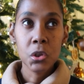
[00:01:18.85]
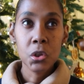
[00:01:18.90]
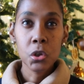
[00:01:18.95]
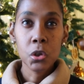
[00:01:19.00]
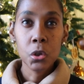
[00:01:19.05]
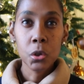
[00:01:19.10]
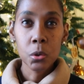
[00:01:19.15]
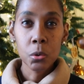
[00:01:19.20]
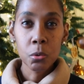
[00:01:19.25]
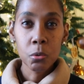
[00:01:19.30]

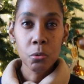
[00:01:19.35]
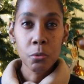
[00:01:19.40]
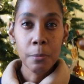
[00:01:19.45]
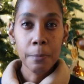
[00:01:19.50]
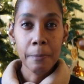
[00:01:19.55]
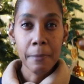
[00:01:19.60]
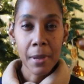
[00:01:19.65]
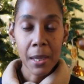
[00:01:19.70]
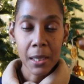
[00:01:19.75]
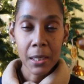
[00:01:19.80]
too
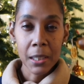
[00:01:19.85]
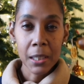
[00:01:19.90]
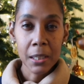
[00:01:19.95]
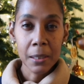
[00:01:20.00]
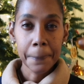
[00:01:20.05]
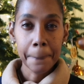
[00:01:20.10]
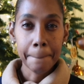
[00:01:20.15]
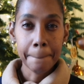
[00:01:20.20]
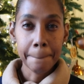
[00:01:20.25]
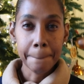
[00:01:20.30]

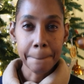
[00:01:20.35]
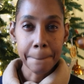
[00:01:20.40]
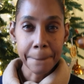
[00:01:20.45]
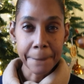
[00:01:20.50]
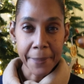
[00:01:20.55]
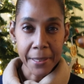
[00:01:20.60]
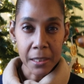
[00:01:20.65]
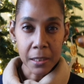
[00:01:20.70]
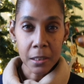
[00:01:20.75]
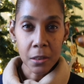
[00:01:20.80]
many
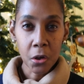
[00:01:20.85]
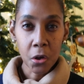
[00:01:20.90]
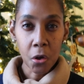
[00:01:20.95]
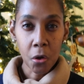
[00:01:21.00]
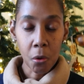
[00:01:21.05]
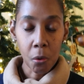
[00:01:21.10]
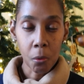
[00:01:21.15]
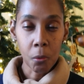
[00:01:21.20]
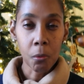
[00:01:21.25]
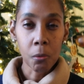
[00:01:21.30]
big
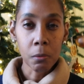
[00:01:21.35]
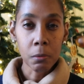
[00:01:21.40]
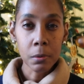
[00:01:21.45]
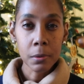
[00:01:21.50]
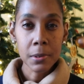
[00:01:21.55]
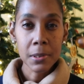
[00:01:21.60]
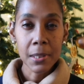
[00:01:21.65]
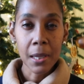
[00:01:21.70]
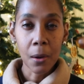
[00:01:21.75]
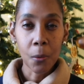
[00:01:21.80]

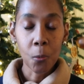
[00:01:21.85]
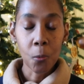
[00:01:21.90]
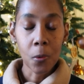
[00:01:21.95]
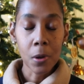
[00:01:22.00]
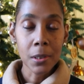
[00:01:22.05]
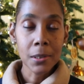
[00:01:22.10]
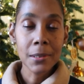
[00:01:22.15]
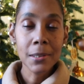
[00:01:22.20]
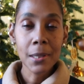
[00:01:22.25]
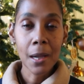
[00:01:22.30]
goals at
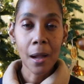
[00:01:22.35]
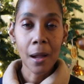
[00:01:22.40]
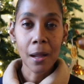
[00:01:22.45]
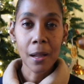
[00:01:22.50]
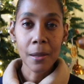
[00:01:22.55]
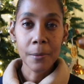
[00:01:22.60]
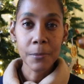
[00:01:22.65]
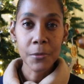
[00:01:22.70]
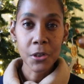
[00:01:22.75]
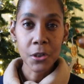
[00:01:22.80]
one
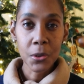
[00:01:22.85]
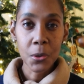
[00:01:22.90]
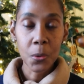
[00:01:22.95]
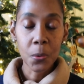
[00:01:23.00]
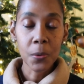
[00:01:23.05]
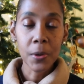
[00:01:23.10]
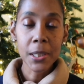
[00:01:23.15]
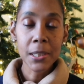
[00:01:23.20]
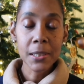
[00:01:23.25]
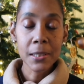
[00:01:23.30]
time, you're
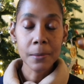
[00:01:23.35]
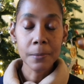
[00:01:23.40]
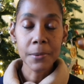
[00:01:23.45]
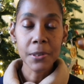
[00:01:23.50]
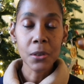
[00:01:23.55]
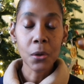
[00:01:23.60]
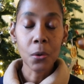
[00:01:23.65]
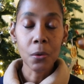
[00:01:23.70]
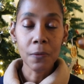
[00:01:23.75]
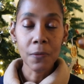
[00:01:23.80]
going to
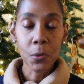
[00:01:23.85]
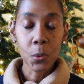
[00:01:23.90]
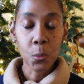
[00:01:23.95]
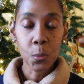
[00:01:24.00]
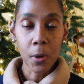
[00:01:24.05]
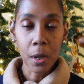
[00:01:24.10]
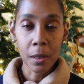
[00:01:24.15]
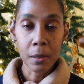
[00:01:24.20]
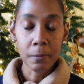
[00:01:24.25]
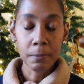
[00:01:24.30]
be
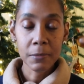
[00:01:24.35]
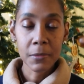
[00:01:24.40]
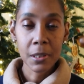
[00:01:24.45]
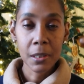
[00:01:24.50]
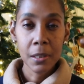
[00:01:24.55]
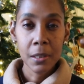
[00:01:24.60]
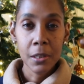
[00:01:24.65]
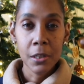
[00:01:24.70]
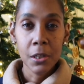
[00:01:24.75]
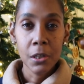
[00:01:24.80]
overwhelmed.
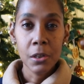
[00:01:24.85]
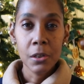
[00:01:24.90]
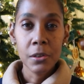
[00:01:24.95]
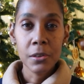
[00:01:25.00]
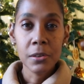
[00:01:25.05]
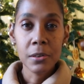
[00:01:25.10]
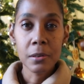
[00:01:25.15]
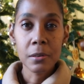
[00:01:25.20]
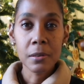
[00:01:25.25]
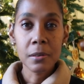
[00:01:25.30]

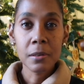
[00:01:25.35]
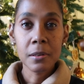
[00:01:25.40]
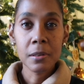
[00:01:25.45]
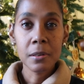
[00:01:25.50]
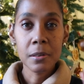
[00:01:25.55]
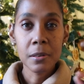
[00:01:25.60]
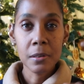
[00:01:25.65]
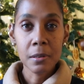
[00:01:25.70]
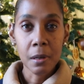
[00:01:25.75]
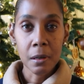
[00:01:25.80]
So
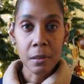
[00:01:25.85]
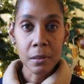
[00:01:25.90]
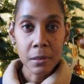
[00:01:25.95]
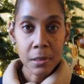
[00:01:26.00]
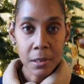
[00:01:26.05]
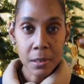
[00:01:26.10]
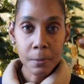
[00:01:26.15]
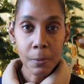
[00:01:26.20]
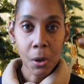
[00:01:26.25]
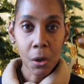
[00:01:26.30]

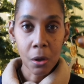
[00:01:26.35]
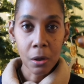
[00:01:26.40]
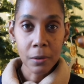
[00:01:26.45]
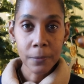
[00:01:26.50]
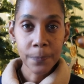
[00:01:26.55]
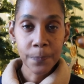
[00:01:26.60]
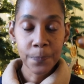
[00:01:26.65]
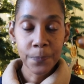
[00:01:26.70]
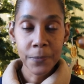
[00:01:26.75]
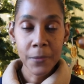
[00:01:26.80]
start
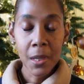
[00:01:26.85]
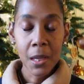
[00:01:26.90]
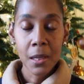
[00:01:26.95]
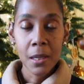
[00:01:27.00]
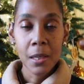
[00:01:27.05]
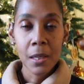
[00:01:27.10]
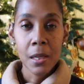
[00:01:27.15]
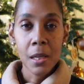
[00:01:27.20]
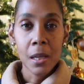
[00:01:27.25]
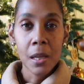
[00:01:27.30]
small
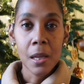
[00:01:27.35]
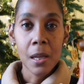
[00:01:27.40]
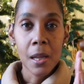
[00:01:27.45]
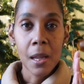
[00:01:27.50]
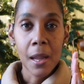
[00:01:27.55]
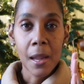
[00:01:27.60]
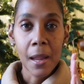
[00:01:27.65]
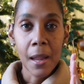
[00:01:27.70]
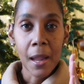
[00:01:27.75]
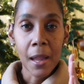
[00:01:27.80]

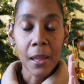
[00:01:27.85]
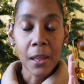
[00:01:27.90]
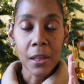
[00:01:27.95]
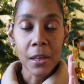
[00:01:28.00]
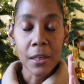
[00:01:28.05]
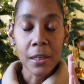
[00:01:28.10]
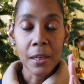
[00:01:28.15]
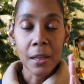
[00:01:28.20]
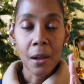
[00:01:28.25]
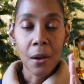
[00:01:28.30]

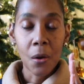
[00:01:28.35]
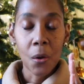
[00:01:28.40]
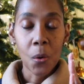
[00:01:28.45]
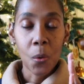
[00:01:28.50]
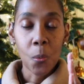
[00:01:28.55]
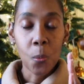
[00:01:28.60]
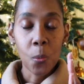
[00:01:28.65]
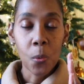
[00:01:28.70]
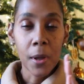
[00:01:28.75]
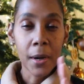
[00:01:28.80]
and
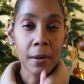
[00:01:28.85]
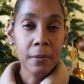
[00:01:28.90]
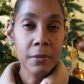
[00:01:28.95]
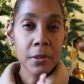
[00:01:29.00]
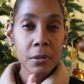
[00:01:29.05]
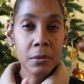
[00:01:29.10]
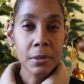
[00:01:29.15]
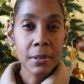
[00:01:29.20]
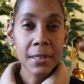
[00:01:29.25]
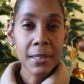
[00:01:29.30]

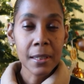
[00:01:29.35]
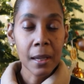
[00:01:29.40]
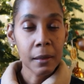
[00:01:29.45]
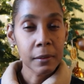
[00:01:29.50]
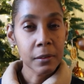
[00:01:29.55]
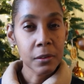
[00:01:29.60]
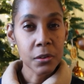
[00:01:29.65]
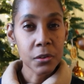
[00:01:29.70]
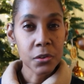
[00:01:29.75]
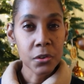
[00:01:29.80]
whatever you
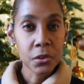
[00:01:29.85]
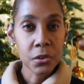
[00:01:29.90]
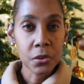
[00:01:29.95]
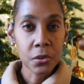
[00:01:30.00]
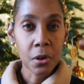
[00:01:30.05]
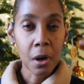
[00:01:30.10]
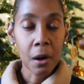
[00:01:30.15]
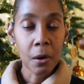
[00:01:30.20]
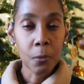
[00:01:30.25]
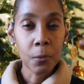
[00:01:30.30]
decide to
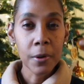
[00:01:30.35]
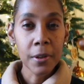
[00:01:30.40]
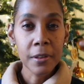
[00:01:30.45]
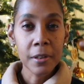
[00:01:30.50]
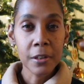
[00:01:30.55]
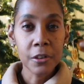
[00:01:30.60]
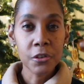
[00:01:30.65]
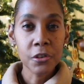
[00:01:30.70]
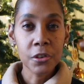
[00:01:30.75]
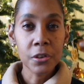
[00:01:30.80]
start
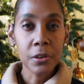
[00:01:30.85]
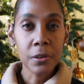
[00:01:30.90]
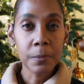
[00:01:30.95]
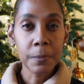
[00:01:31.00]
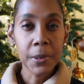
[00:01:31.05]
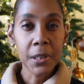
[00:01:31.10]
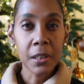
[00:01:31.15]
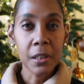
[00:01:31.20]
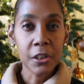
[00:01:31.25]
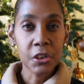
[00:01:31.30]
with, it
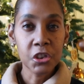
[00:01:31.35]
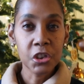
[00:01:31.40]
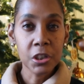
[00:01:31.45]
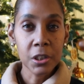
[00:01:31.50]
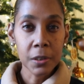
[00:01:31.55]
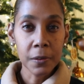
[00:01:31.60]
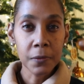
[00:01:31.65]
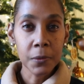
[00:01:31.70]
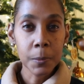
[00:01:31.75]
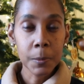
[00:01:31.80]
should be
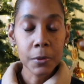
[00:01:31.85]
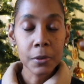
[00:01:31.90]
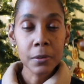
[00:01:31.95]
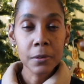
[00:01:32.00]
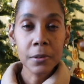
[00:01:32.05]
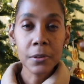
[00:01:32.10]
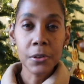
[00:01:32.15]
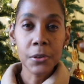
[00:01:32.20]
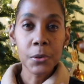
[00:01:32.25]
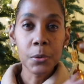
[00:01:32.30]

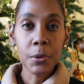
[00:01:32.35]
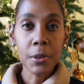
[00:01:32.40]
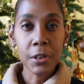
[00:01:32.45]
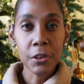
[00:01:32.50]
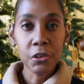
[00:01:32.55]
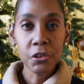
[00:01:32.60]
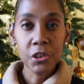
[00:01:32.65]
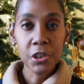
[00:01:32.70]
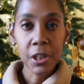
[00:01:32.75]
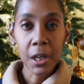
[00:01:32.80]
achievable so you
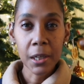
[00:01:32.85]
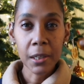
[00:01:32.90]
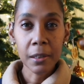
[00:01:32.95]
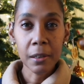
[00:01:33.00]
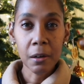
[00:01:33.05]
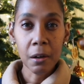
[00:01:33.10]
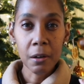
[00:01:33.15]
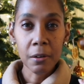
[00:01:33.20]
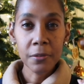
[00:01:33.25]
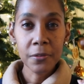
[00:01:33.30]
can
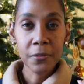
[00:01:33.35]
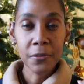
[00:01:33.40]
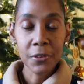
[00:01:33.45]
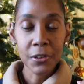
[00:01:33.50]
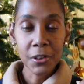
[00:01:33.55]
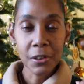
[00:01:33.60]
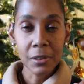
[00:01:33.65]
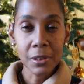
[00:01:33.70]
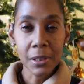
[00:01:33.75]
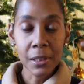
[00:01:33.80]
check it off
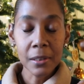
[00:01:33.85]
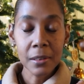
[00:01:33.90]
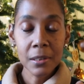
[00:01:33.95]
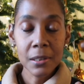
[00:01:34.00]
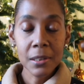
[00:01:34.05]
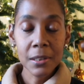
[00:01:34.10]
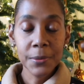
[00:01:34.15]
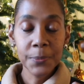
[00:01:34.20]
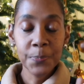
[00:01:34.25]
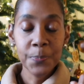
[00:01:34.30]
your
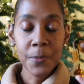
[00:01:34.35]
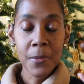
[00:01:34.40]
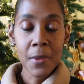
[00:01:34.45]
list.